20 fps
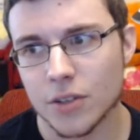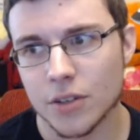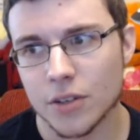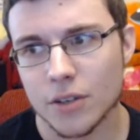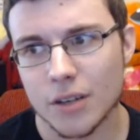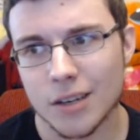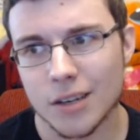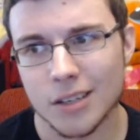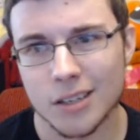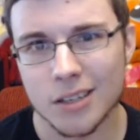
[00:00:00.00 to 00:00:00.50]

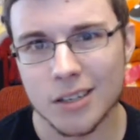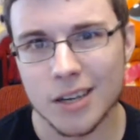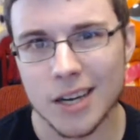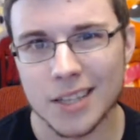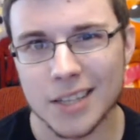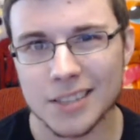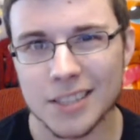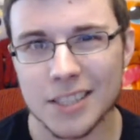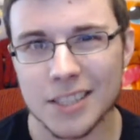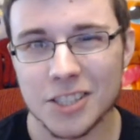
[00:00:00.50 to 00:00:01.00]
I
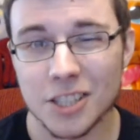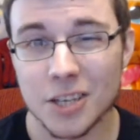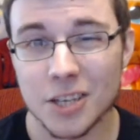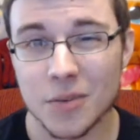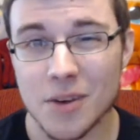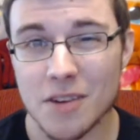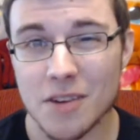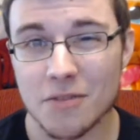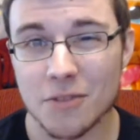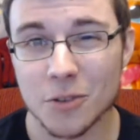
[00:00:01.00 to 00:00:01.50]
say check
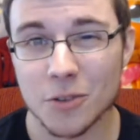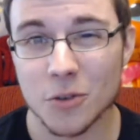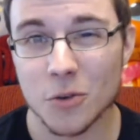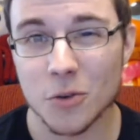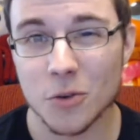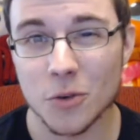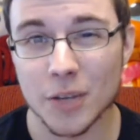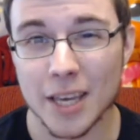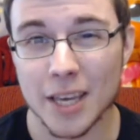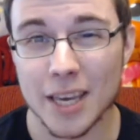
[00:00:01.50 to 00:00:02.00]
around for
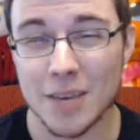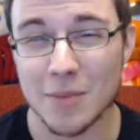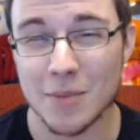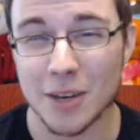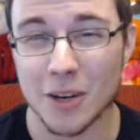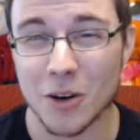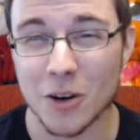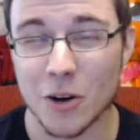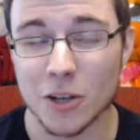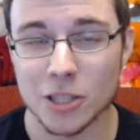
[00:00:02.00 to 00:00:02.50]
local game and
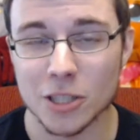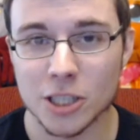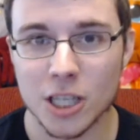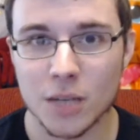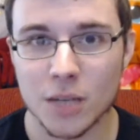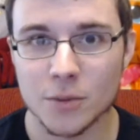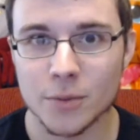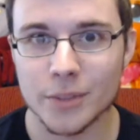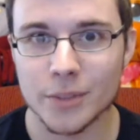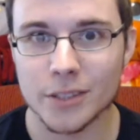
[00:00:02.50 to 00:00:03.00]
card
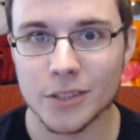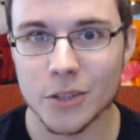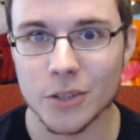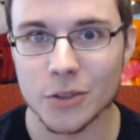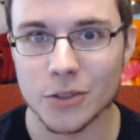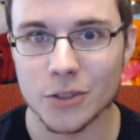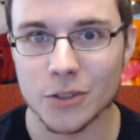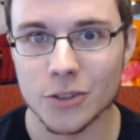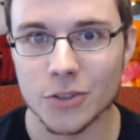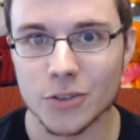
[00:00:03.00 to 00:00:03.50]
shops because those
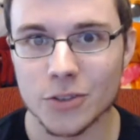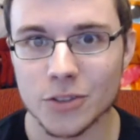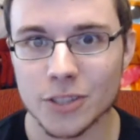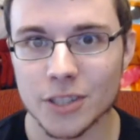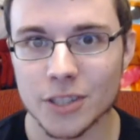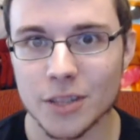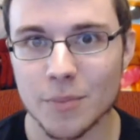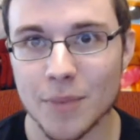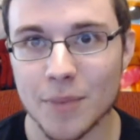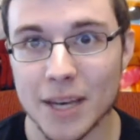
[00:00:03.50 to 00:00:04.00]
are usually
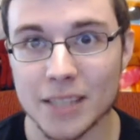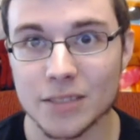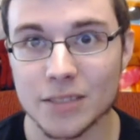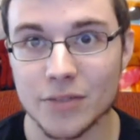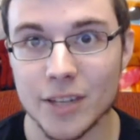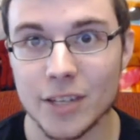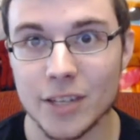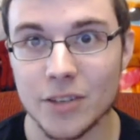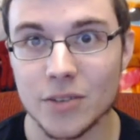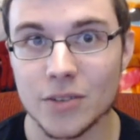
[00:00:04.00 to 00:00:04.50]
the best
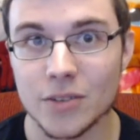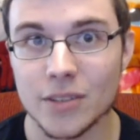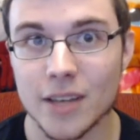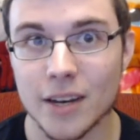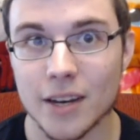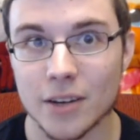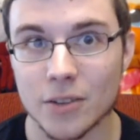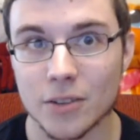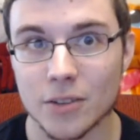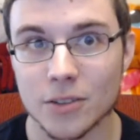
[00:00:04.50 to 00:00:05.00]
venues that
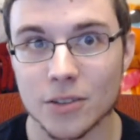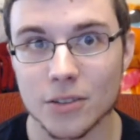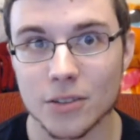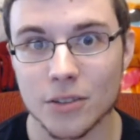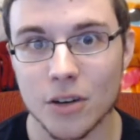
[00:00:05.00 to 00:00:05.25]
are